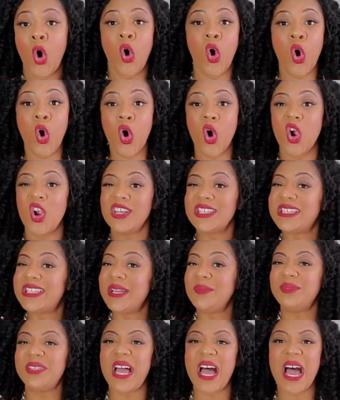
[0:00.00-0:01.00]
Or
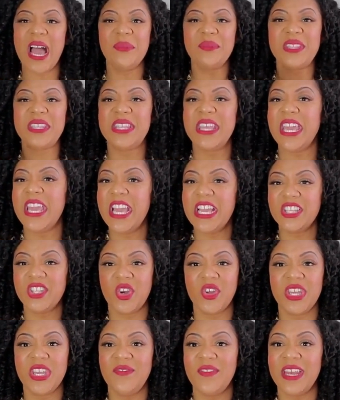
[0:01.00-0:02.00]
sometimes things
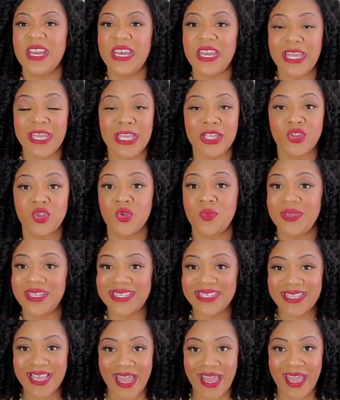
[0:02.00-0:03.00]
don't even need to be
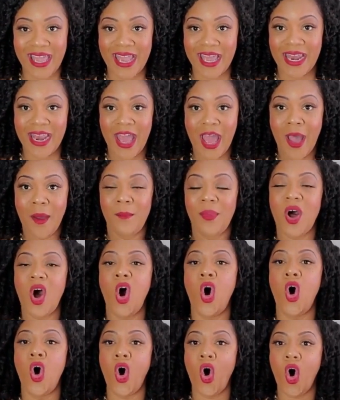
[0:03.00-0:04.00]
said, but
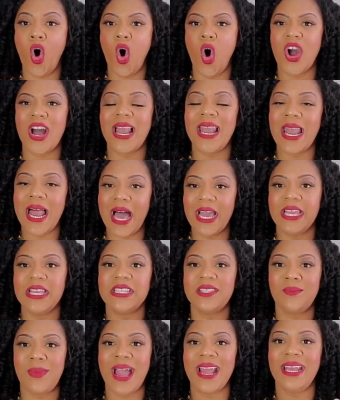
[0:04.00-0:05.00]
all
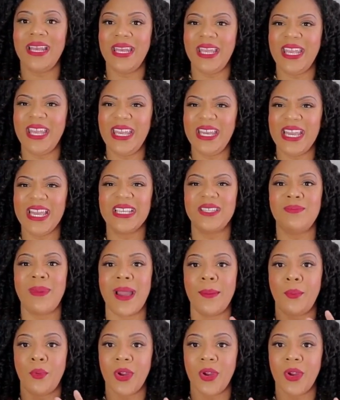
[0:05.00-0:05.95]
clients might need is my